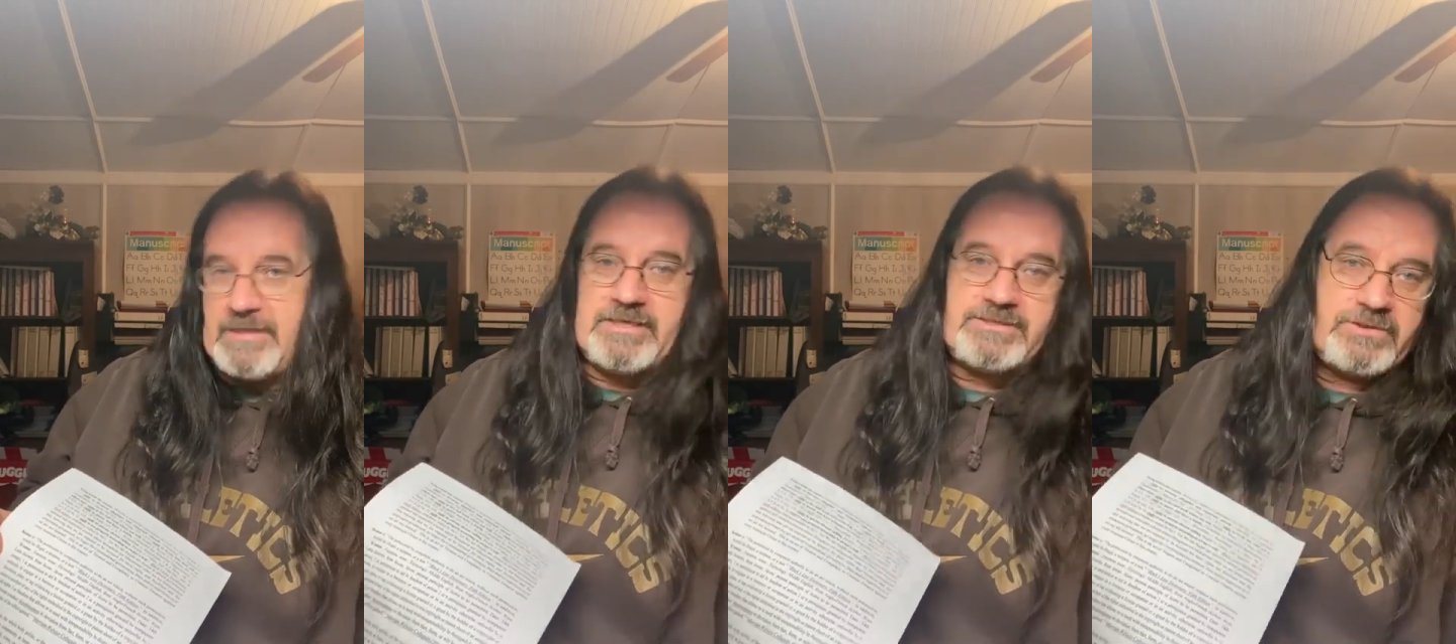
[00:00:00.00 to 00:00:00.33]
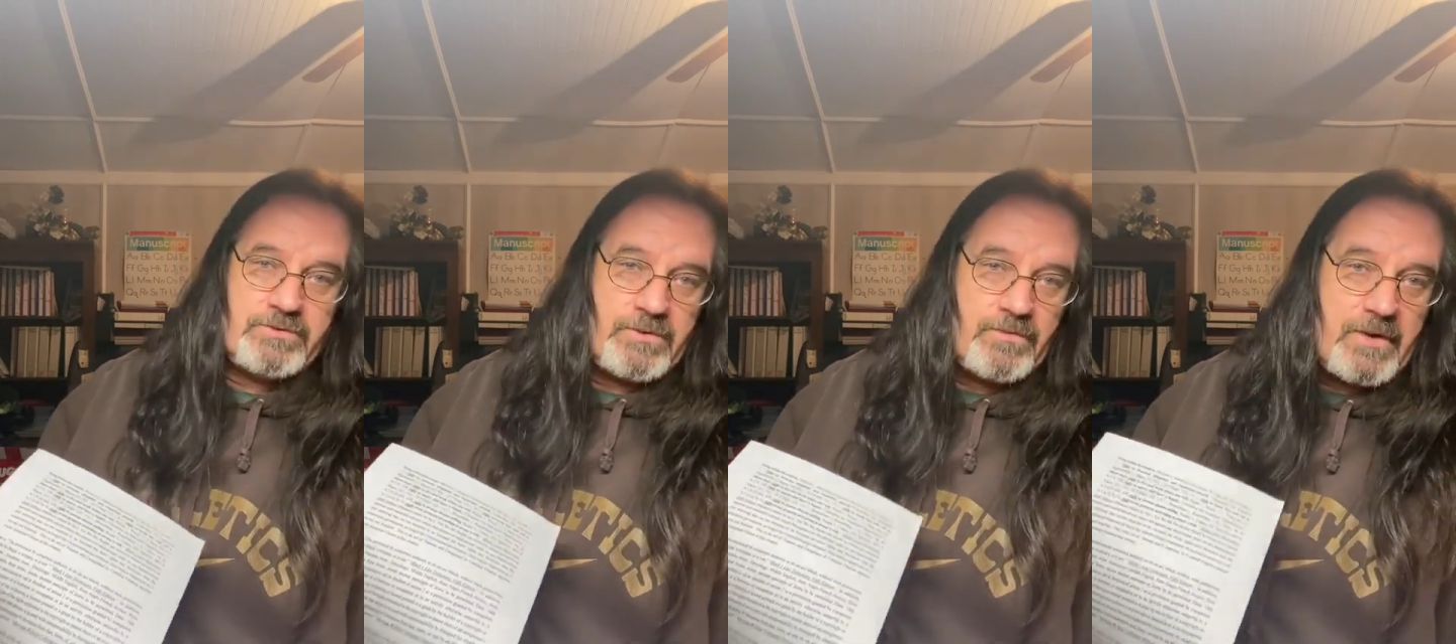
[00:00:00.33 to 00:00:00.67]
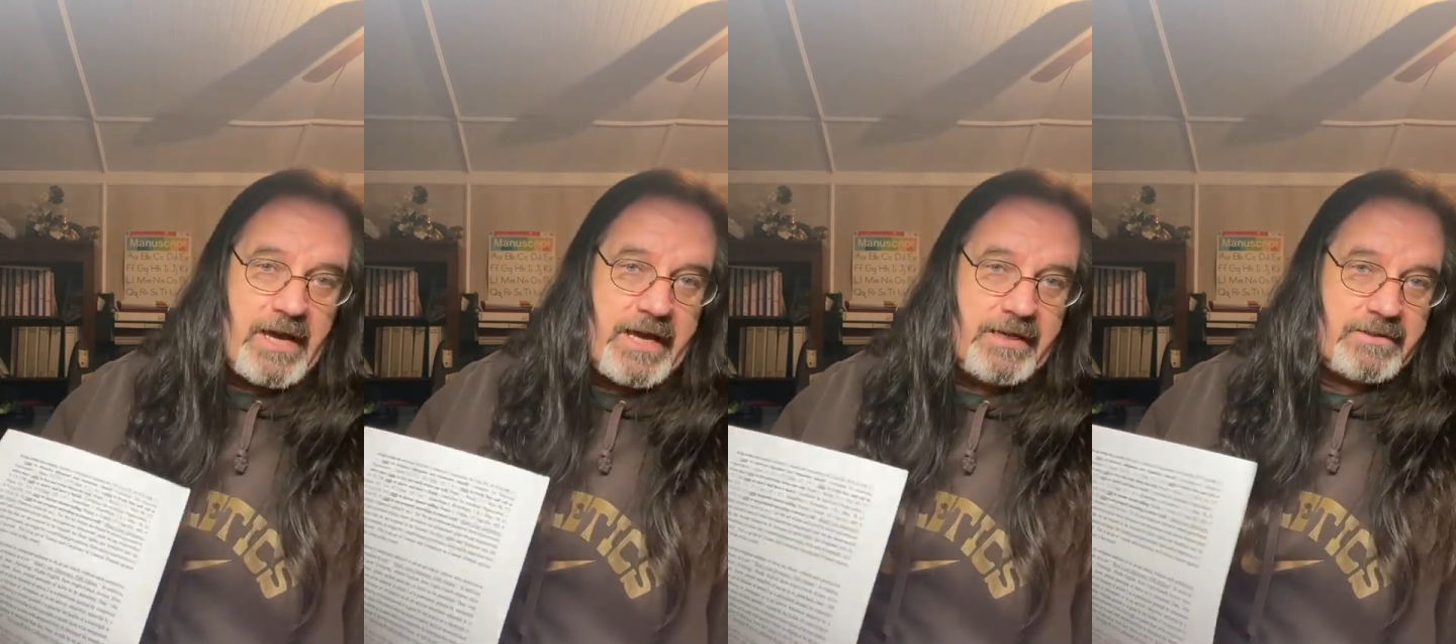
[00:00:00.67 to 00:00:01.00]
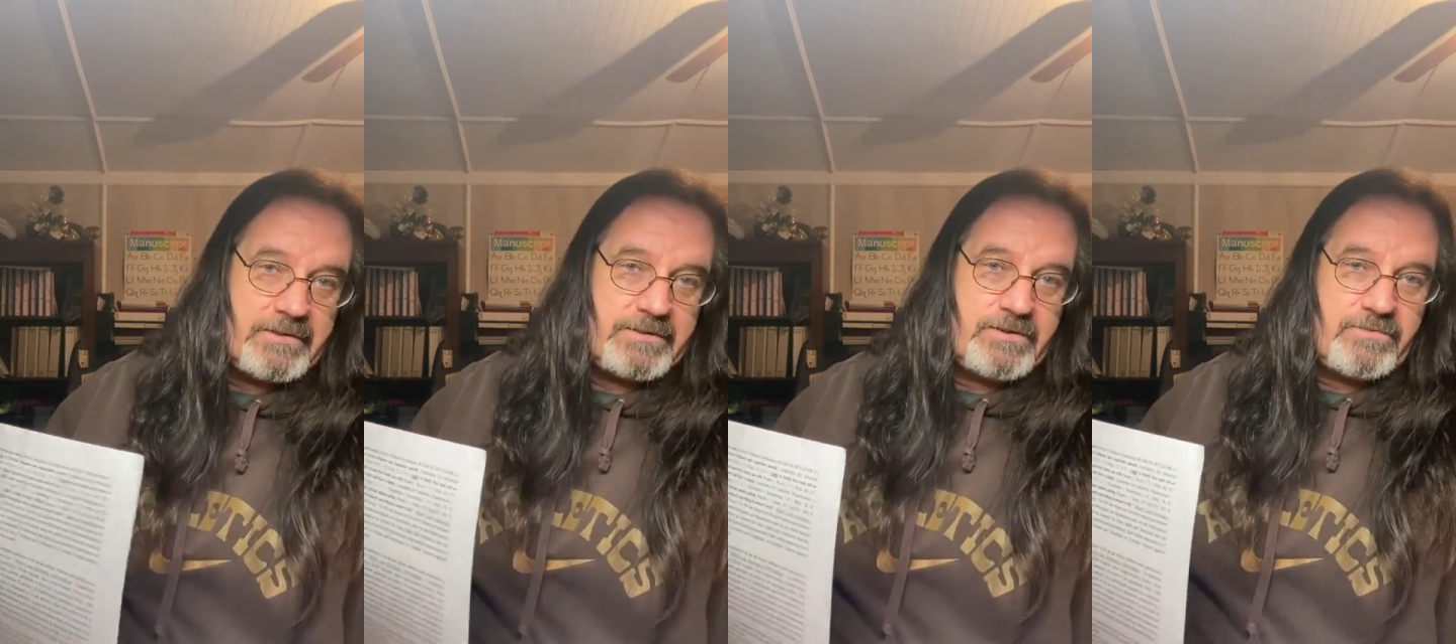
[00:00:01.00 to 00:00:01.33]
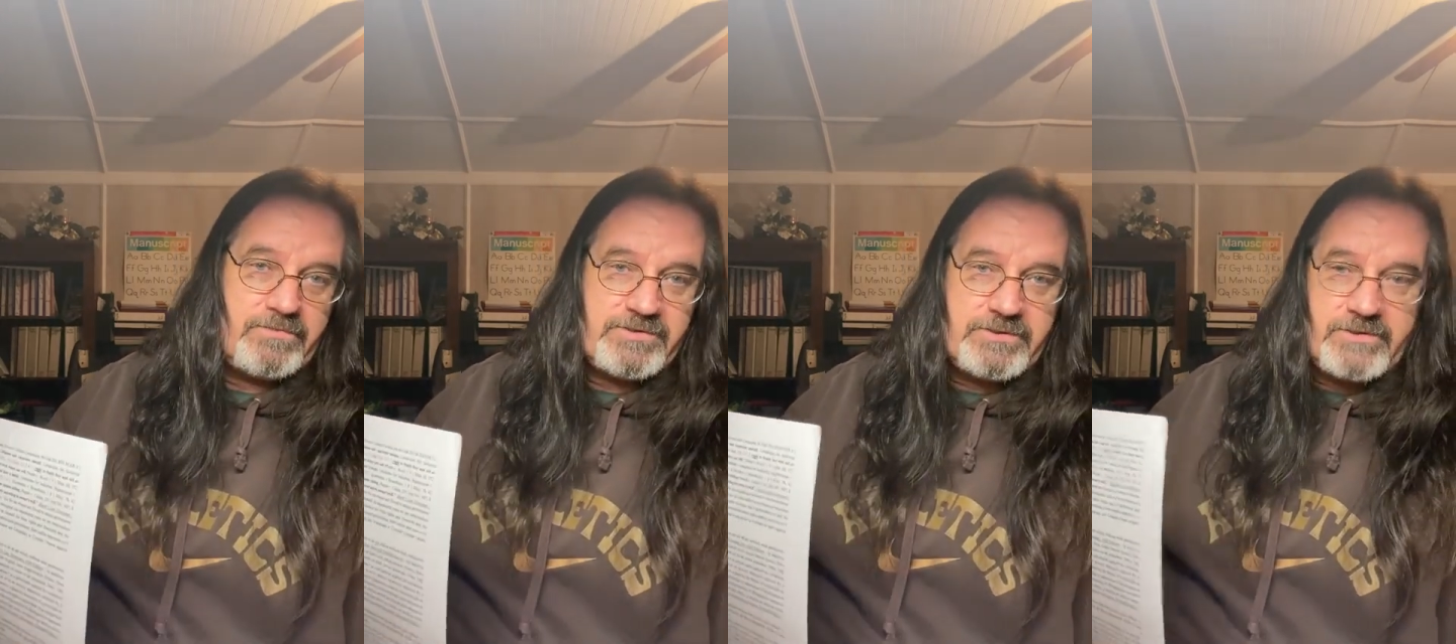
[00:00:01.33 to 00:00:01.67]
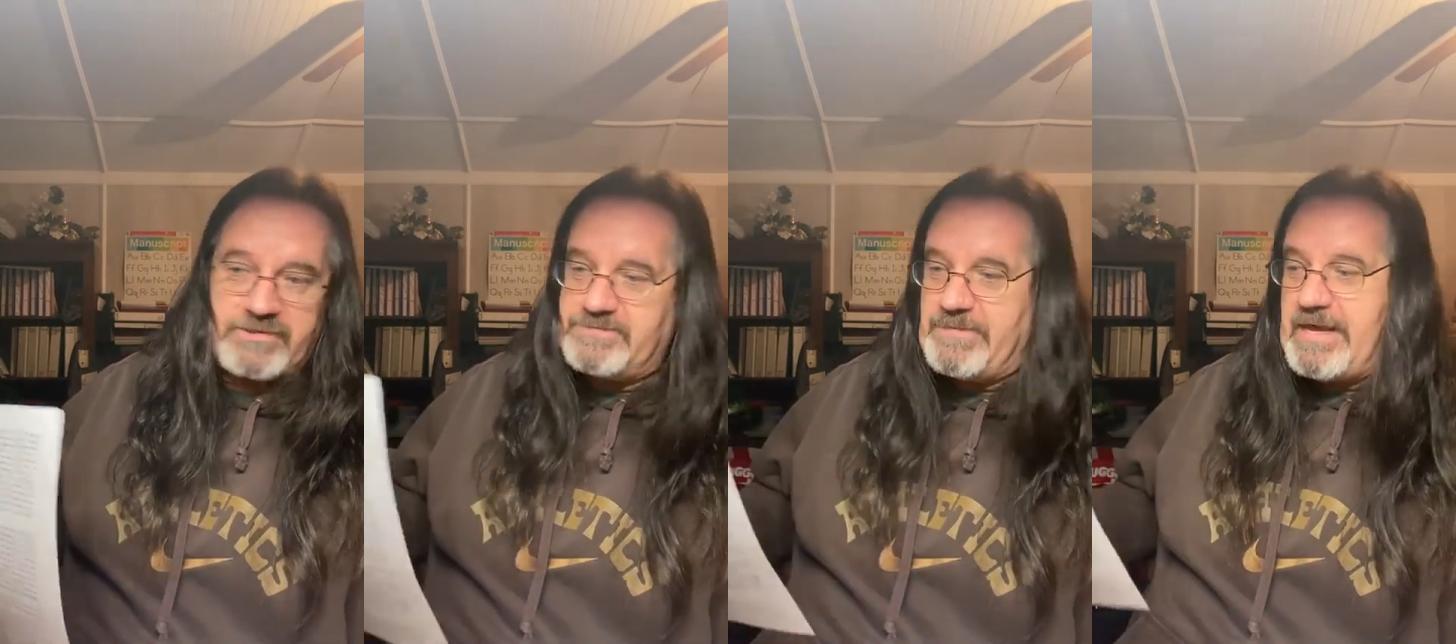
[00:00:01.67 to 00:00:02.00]
unless you were white and
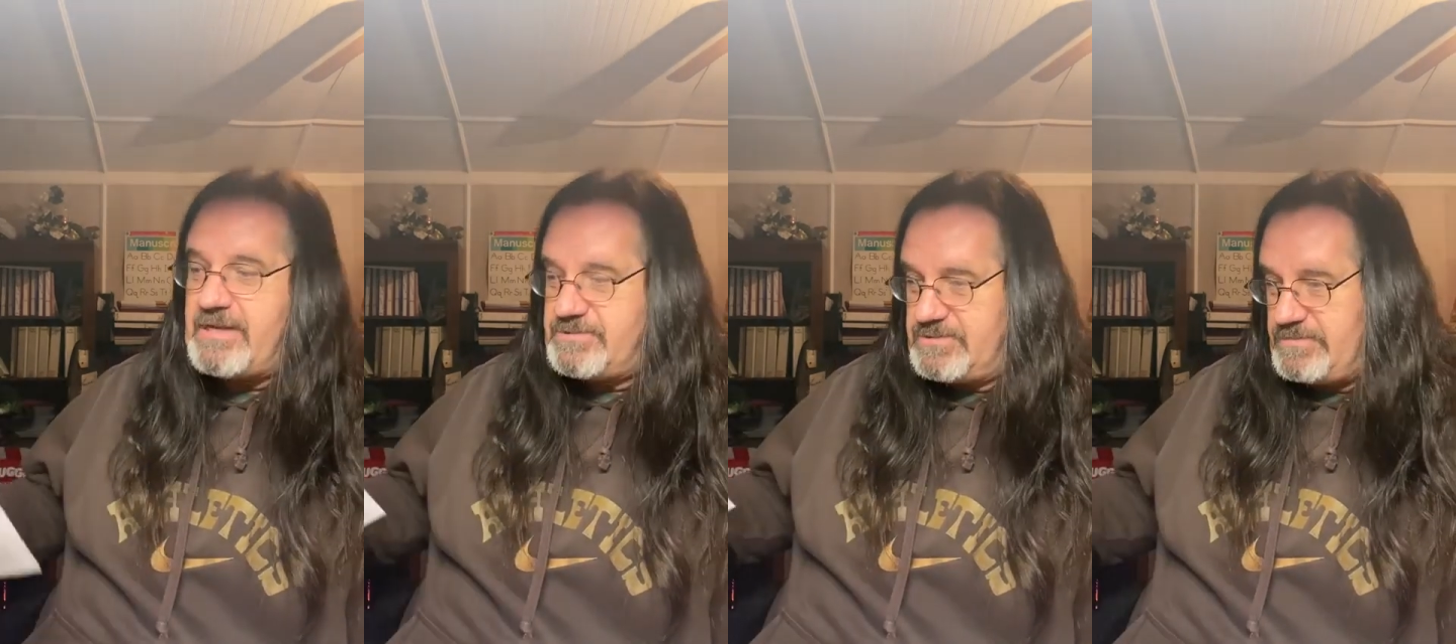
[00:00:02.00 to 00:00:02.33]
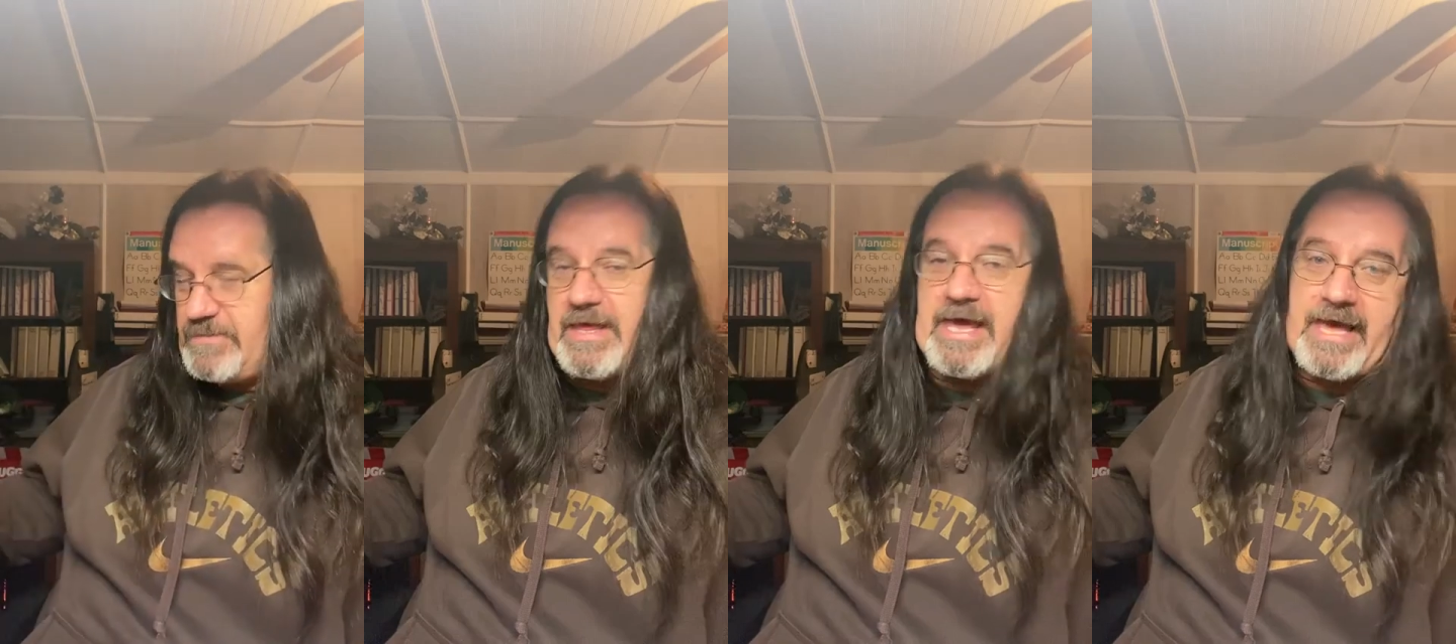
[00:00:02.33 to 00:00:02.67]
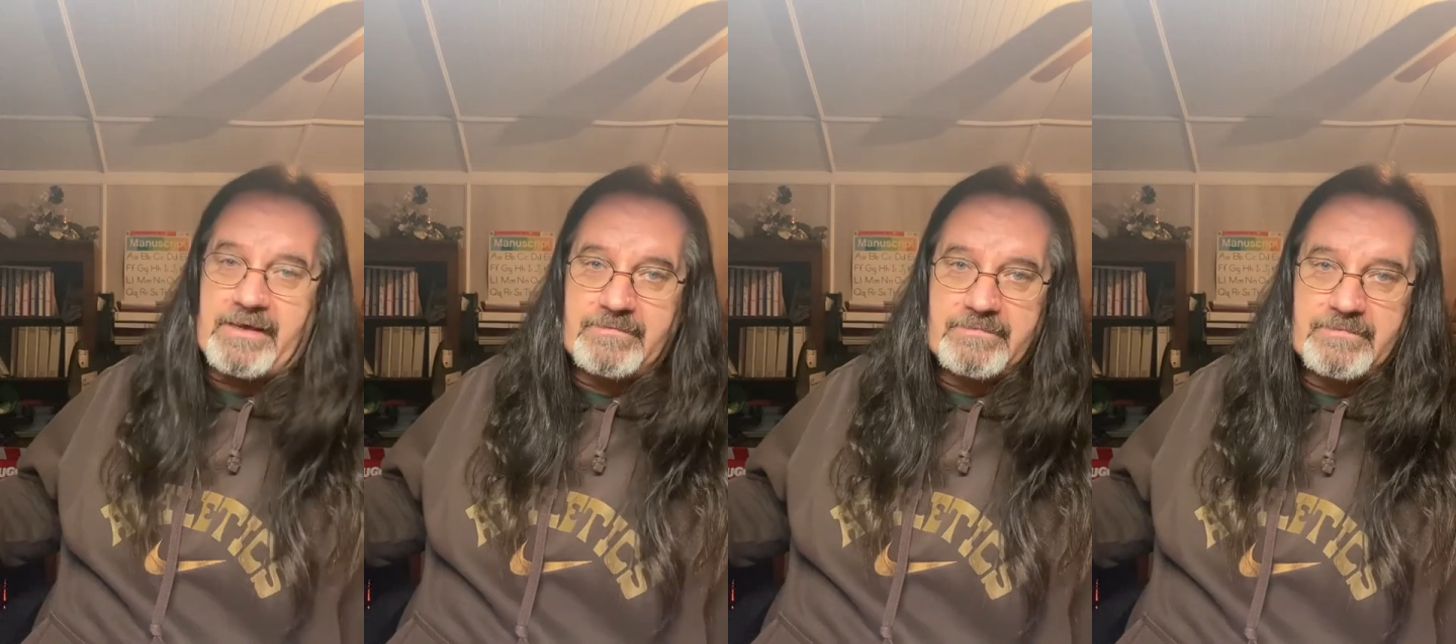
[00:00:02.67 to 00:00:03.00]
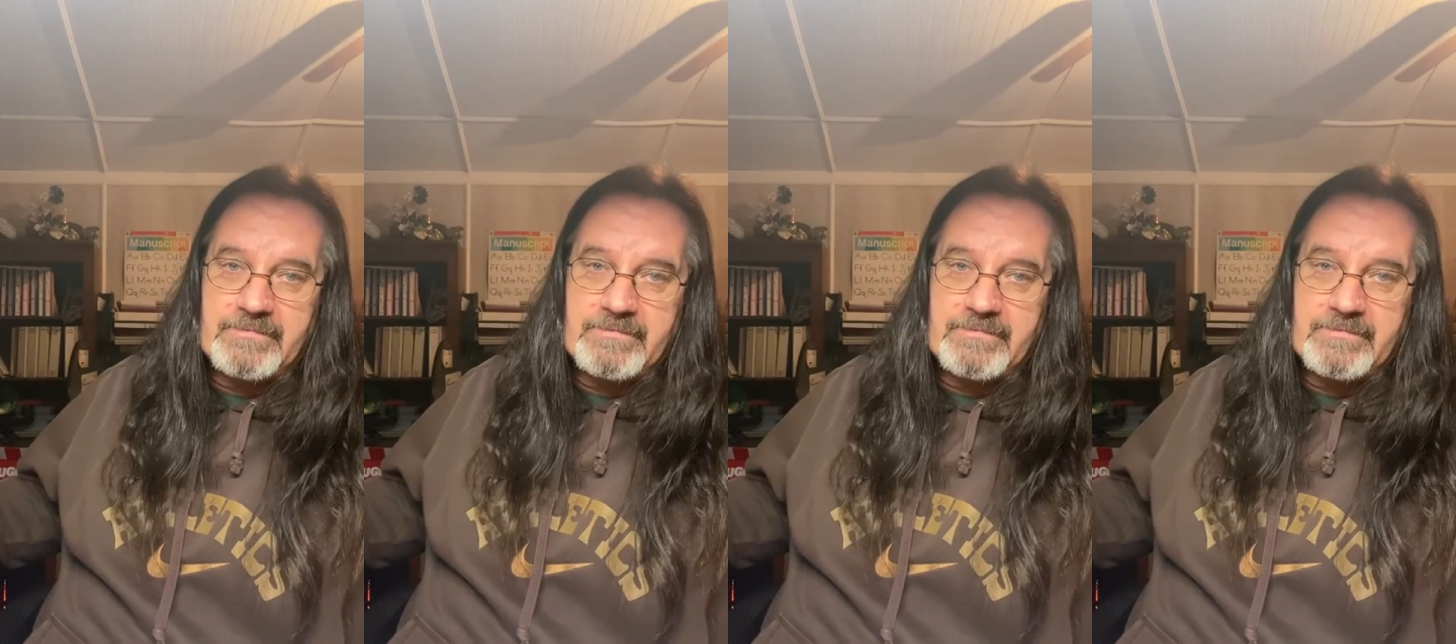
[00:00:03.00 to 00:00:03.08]
your spouse is black,